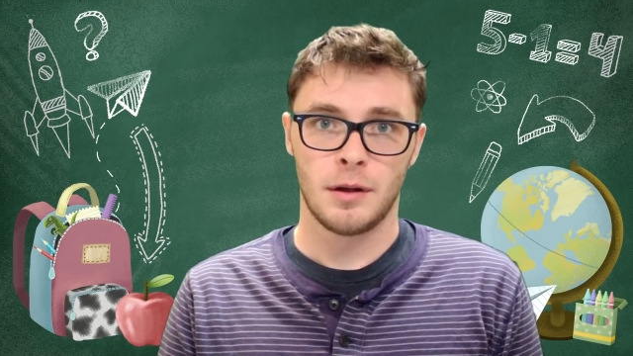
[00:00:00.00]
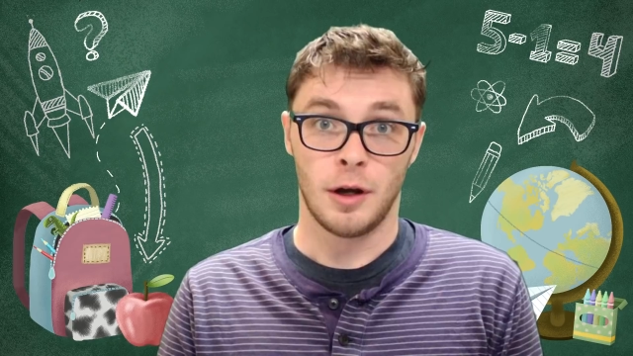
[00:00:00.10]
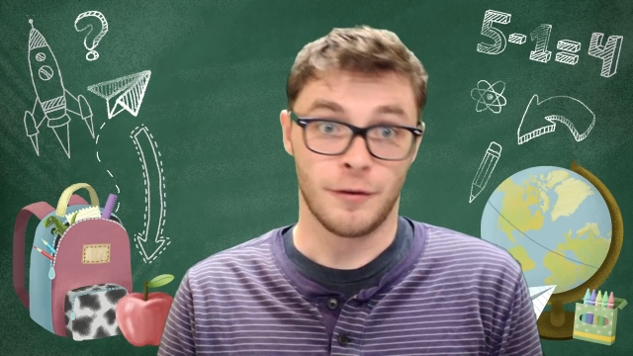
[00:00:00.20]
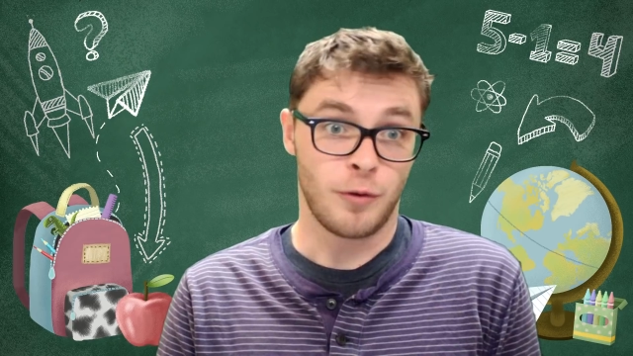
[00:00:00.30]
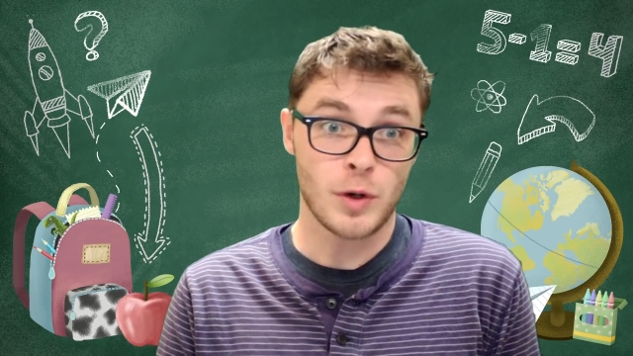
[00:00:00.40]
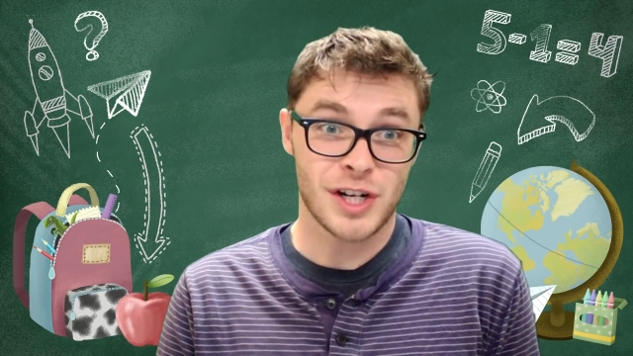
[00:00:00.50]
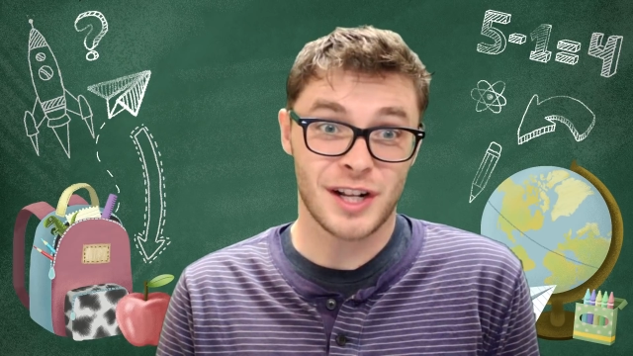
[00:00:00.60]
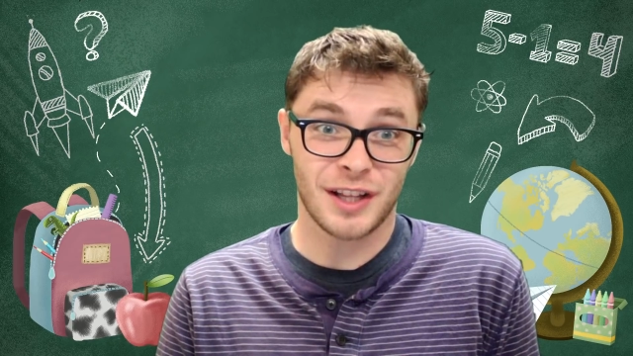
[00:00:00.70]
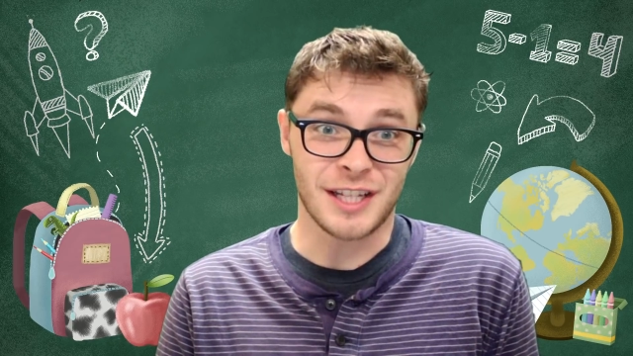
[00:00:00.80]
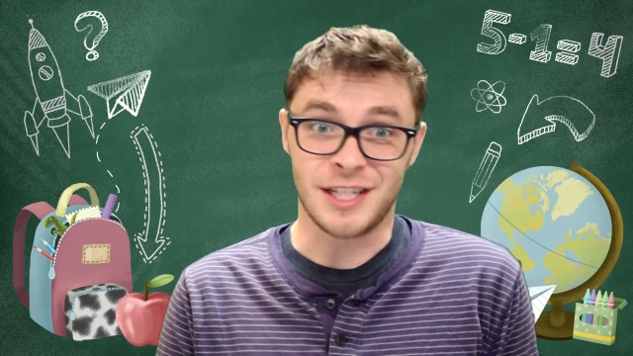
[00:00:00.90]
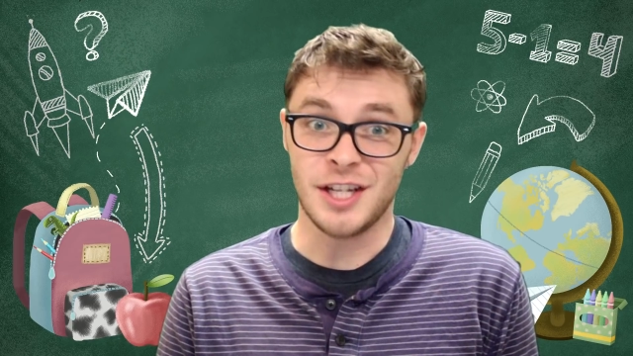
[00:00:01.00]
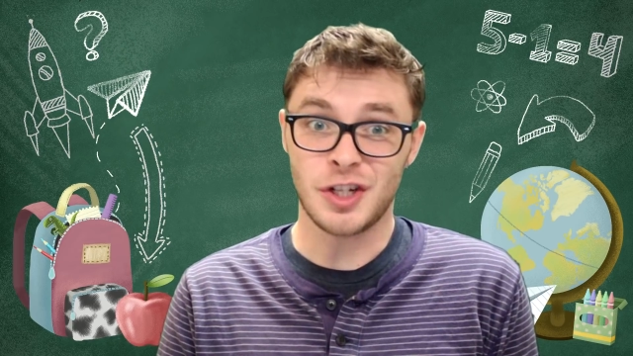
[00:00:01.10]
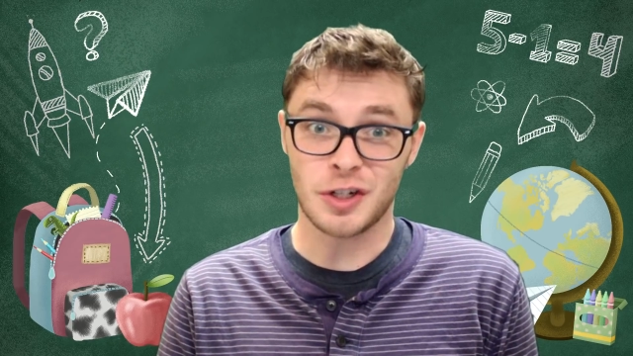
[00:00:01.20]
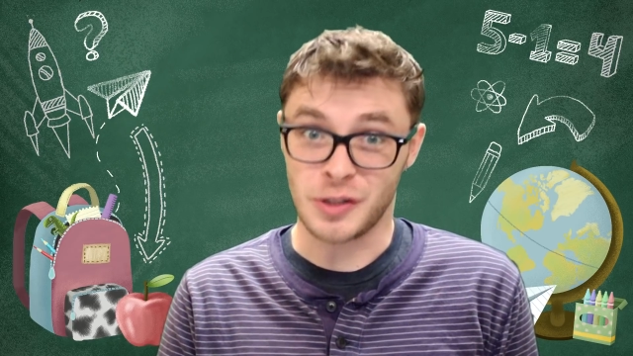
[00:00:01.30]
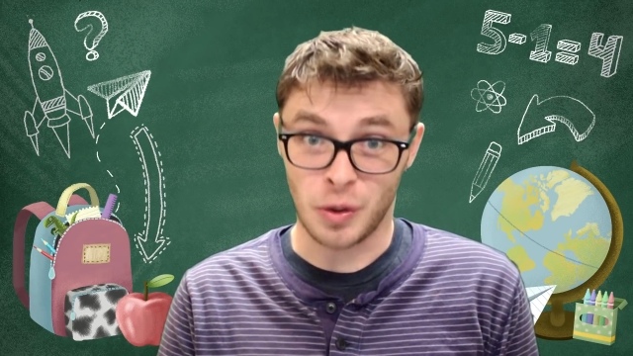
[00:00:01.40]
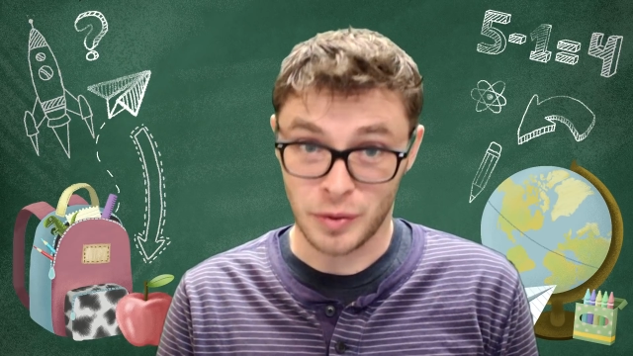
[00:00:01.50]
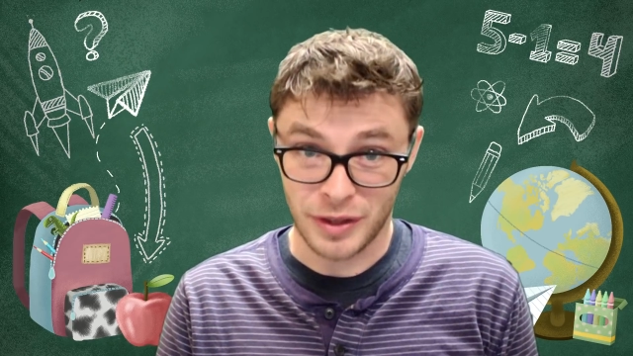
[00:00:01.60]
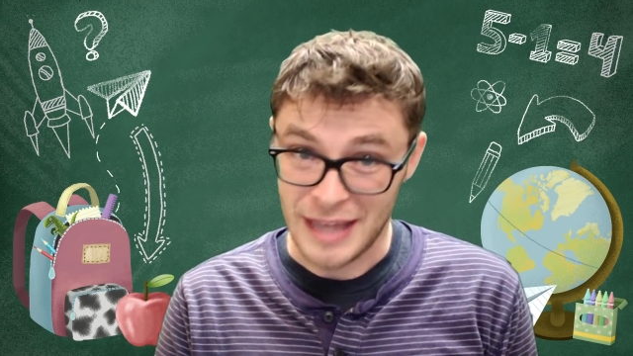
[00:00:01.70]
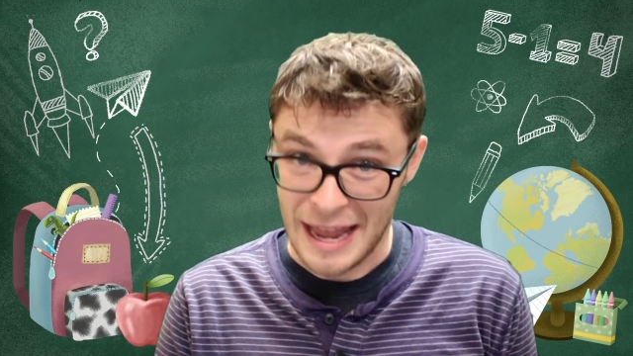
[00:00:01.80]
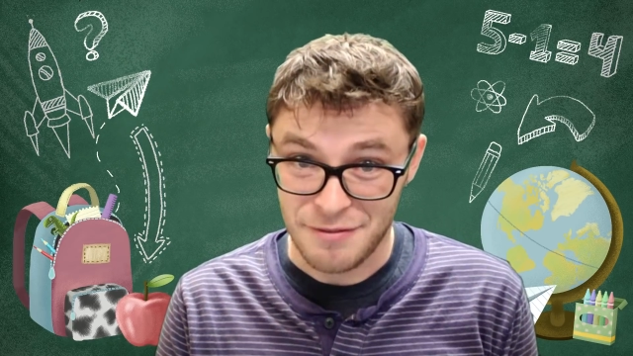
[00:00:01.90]
Unfortunately, teachers don't
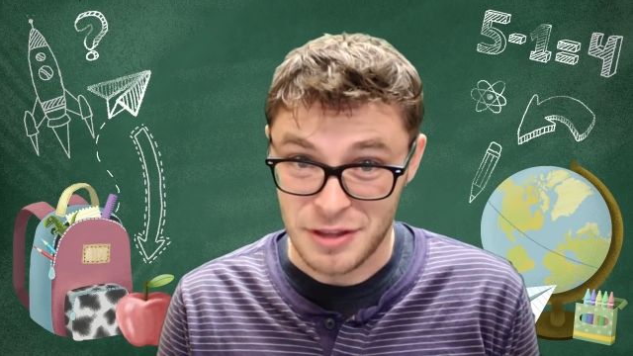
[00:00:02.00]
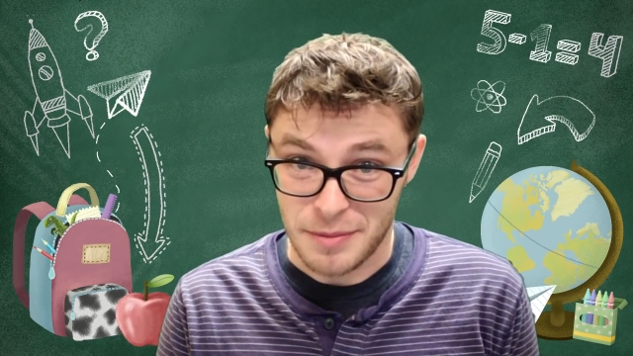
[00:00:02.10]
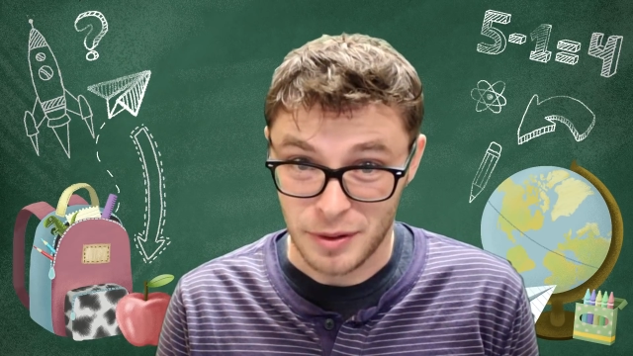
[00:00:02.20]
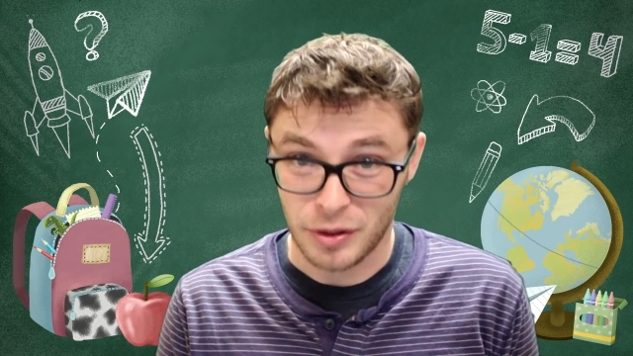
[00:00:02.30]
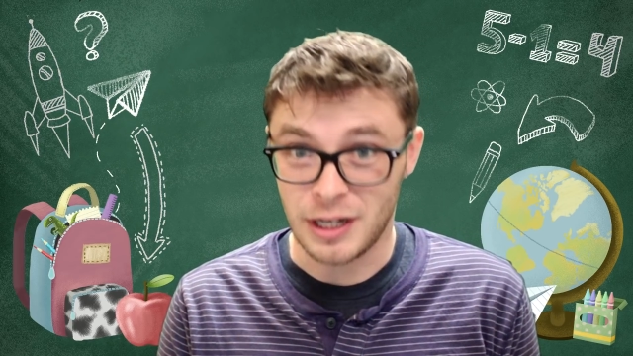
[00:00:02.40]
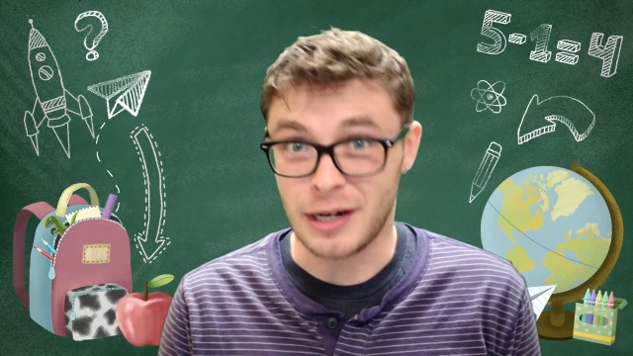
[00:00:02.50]
really have the ability